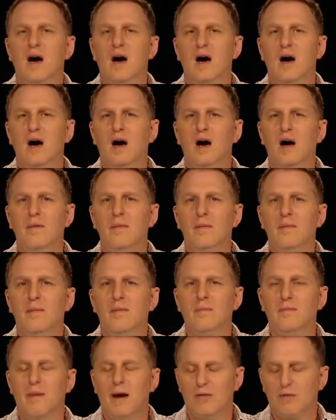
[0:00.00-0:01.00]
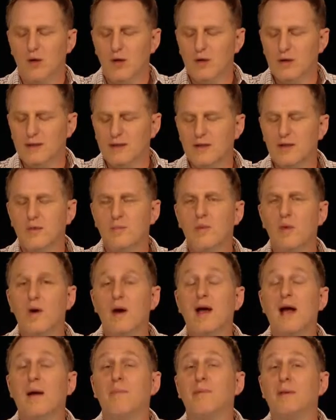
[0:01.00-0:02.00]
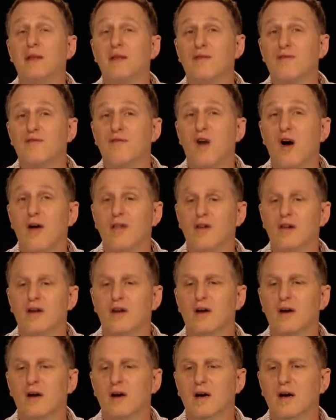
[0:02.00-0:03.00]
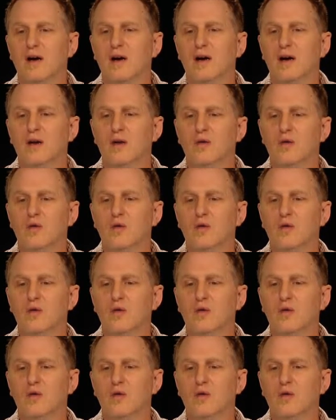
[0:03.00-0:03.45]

Um, my role in Little Boy, I play the father uh,